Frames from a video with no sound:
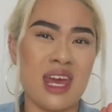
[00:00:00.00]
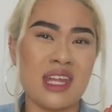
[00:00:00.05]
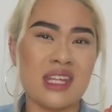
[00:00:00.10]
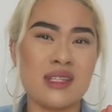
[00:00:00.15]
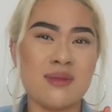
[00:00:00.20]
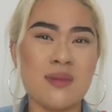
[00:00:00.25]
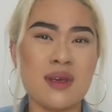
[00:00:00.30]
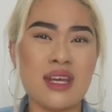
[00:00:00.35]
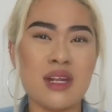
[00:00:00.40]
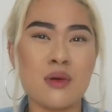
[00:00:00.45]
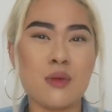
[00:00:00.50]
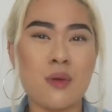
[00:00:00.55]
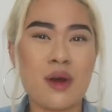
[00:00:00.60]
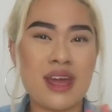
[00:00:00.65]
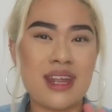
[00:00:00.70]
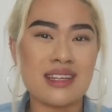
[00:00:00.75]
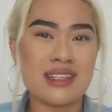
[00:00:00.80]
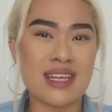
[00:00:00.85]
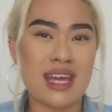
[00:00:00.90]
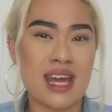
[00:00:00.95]
it's been a
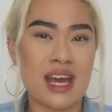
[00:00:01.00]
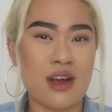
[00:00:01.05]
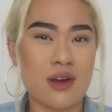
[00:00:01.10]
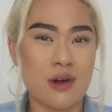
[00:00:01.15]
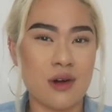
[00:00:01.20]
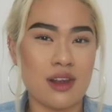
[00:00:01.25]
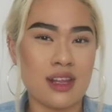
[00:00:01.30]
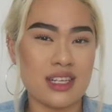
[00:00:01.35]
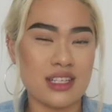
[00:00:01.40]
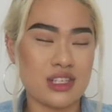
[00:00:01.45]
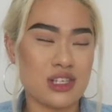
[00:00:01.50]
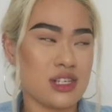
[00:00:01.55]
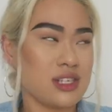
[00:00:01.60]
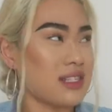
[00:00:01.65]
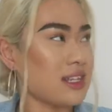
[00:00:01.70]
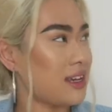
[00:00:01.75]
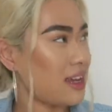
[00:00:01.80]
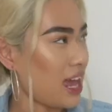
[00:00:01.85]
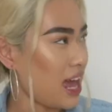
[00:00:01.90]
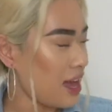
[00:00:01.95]
weird day at college,
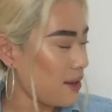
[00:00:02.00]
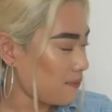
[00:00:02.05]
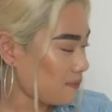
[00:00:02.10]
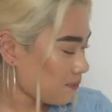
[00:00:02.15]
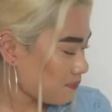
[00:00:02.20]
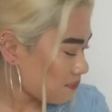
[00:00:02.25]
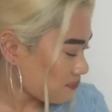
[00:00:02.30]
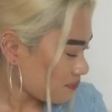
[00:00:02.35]
so yeah.